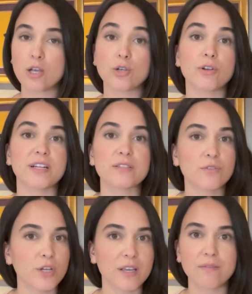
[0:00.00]
Greatest
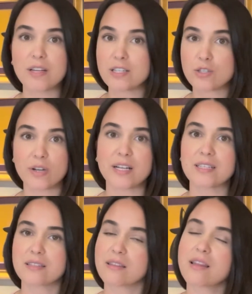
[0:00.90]
Forgiveness,
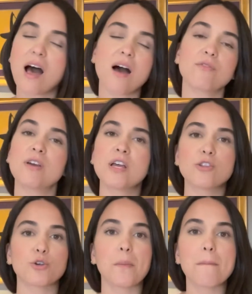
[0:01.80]
Greatest Love.
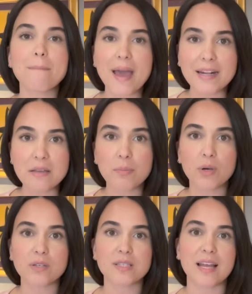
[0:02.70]
There are many
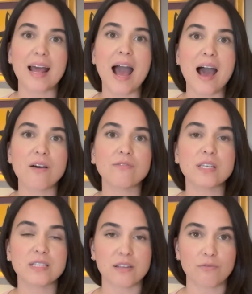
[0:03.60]
books that have
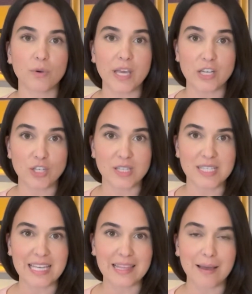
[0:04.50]
these invocations
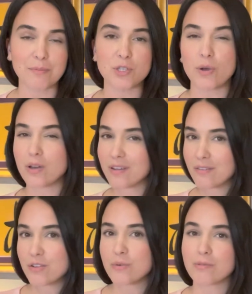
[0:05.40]
in them. So I'll
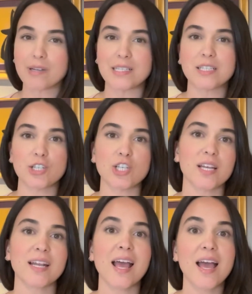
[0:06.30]
give you a
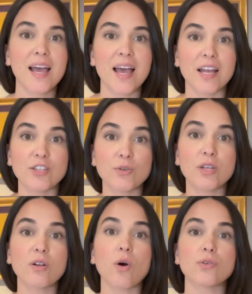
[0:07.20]
rendition and you
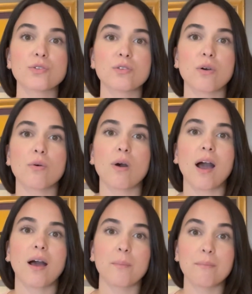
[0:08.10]
can also
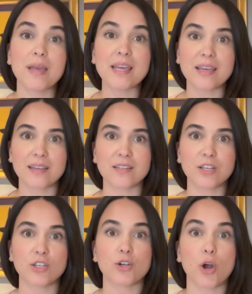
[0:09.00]
make it
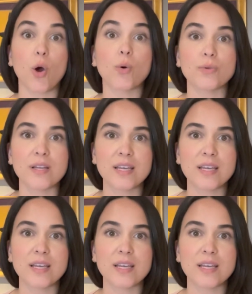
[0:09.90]
your own